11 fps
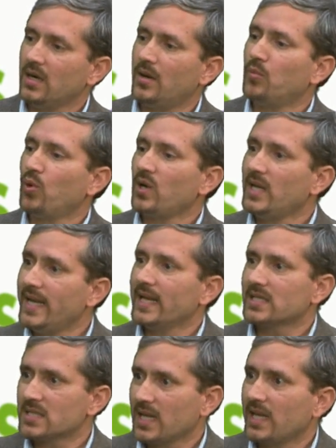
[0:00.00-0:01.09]
a more
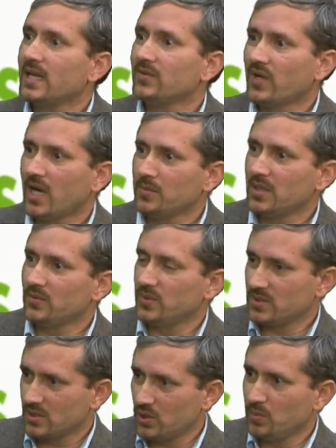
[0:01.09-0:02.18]
Linux like environment
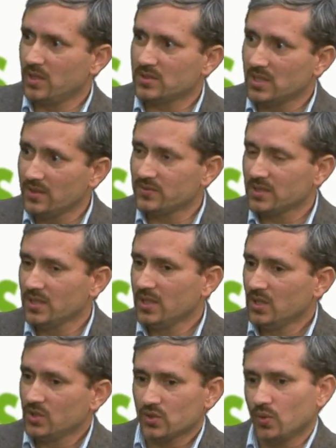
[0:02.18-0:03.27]
which Cumulus gives.
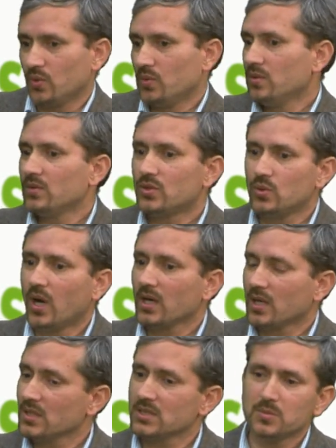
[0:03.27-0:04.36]
So, to our
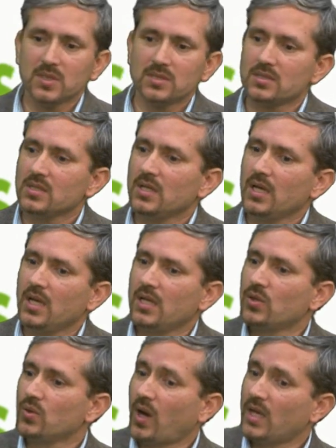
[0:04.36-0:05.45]
customers
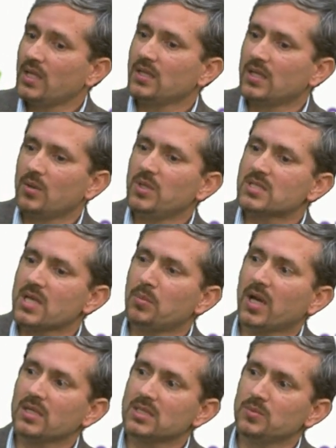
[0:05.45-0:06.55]
you know I think there will be some
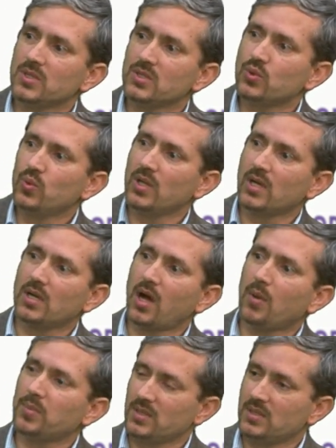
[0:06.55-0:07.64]
customers who will
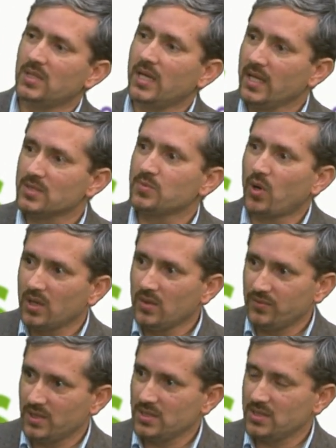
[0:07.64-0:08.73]
adopt the Linux model
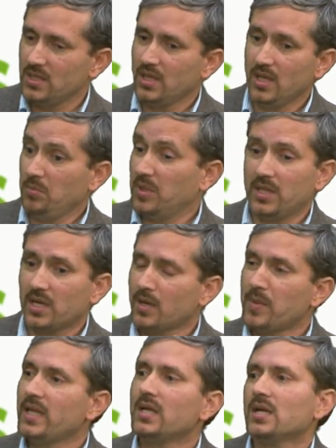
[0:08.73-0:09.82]
first, but there are
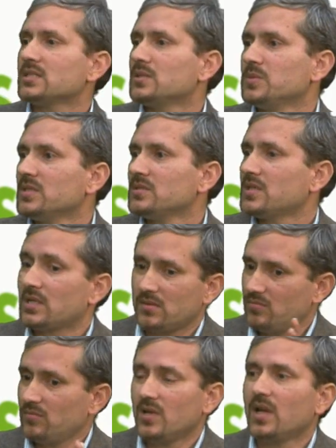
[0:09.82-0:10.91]
many customers that
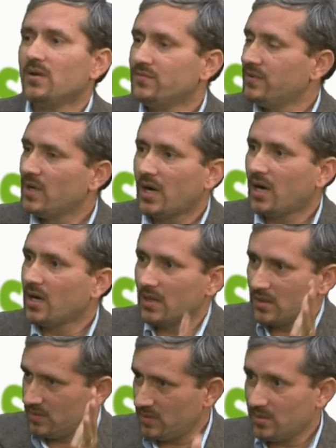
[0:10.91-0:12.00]
love
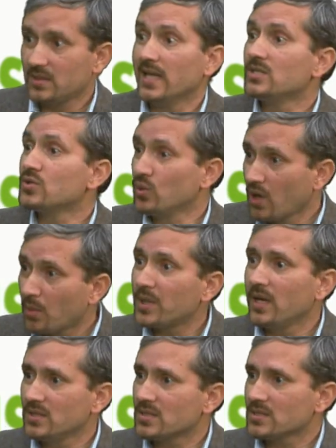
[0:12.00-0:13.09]
our Dell Zone
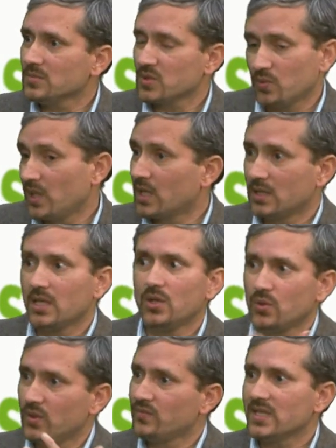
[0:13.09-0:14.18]
operating system. So, we will continue
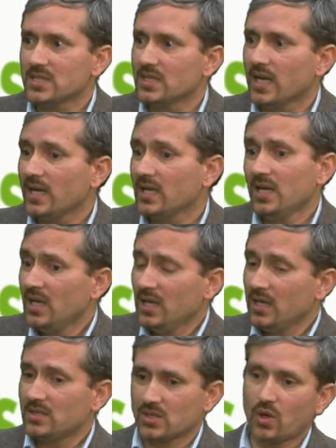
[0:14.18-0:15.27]
to invest in that.
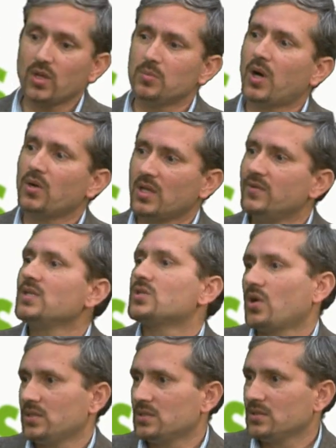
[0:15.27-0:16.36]
It is all about giving
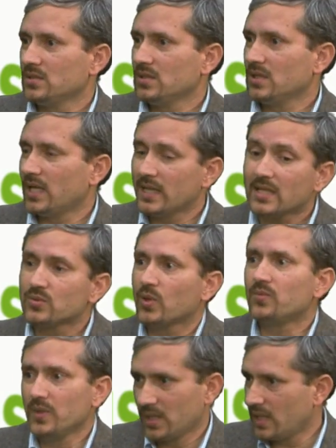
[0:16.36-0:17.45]
choice and that is
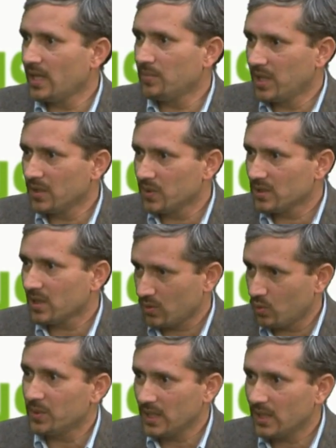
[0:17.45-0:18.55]
what we are enabling with our
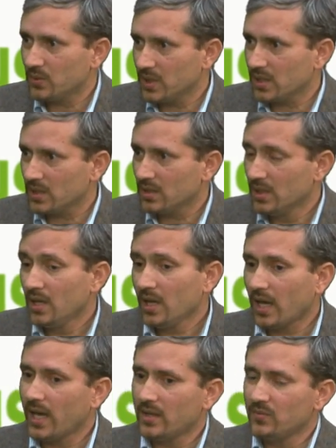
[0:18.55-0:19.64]
open networking.
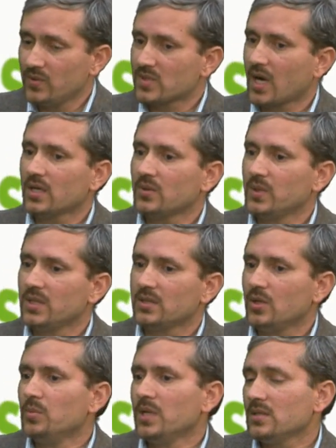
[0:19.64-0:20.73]
And we started with
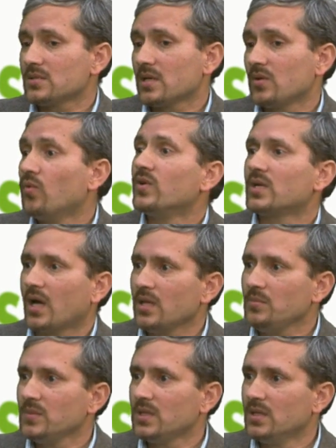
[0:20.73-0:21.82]
Cumulus and over
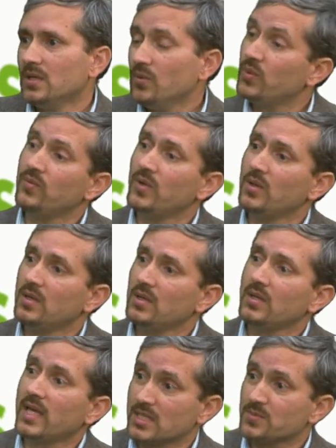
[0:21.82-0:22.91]
time we will
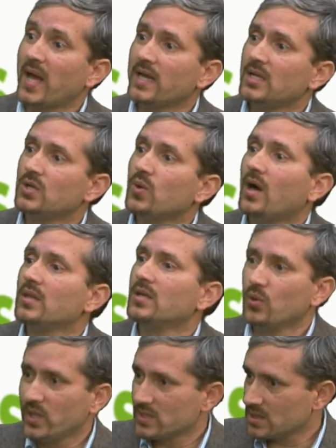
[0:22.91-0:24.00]
expand it to other
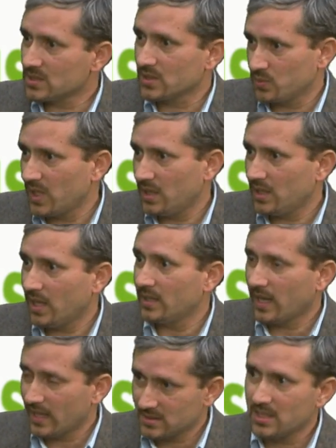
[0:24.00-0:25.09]
OSs as well
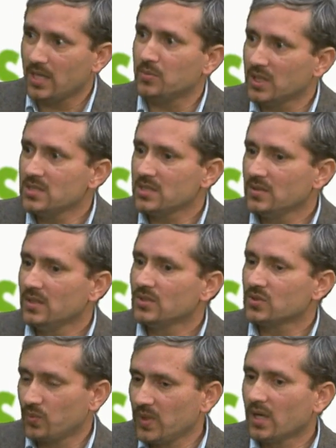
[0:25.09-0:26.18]
and as they emerge.
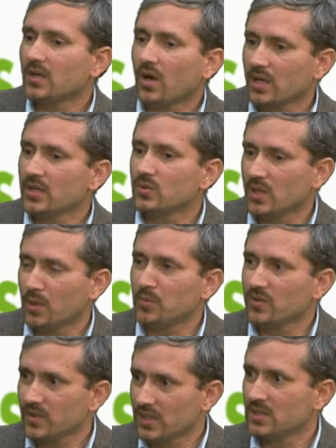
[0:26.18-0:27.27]
So, we are talking to a number
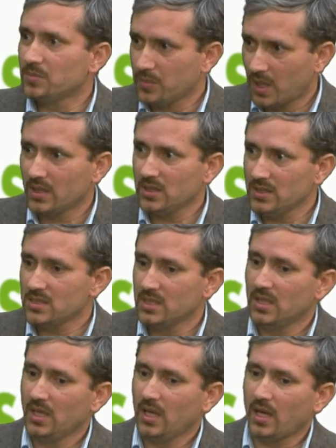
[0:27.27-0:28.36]
of other parties
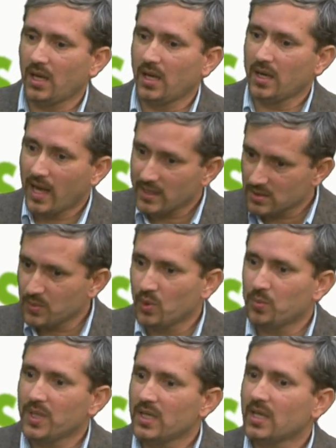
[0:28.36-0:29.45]
and as
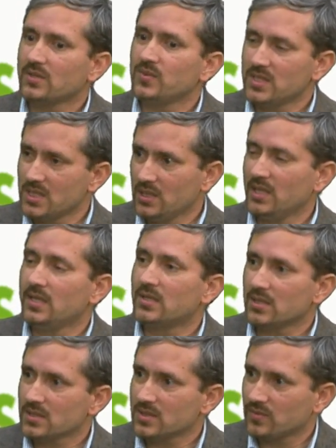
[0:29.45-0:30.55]
appropriate as we see the
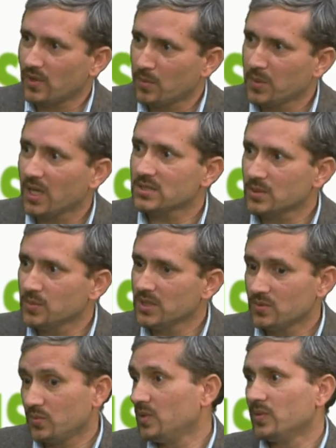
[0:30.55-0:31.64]
interest from
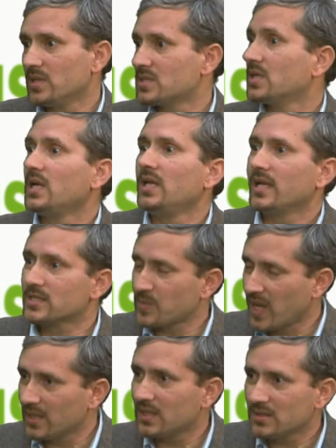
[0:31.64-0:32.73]
customers, we will certainly
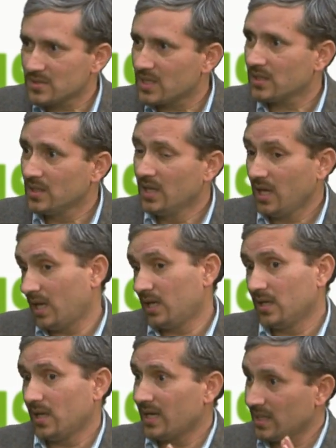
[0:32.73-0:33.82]
expand that set.
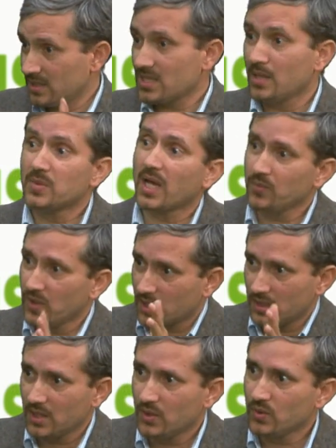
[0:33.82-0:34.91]
And, and at the same time, we will
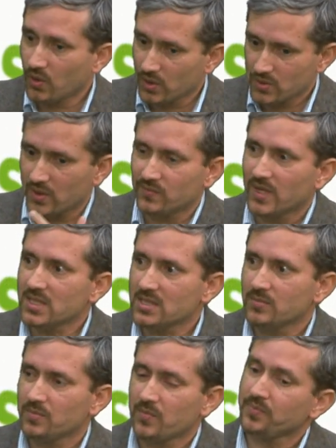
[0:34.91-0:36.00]
continue to also invest
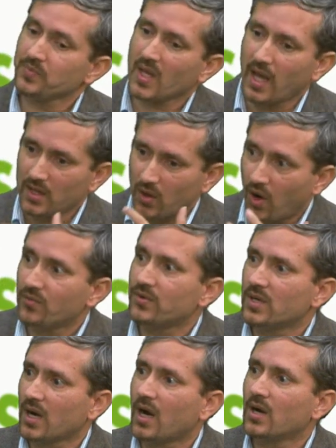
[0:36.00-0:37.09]
and
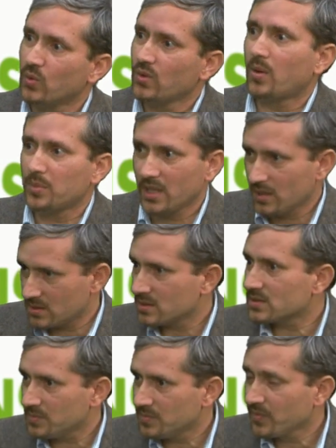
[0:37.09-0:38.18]
offer our own operating
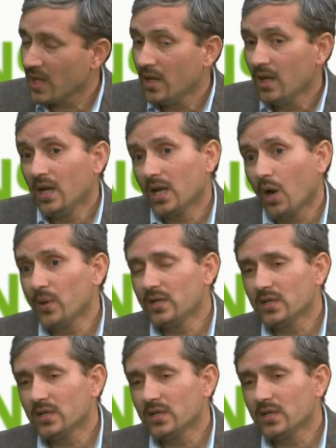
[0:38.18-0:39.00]
system. Now, in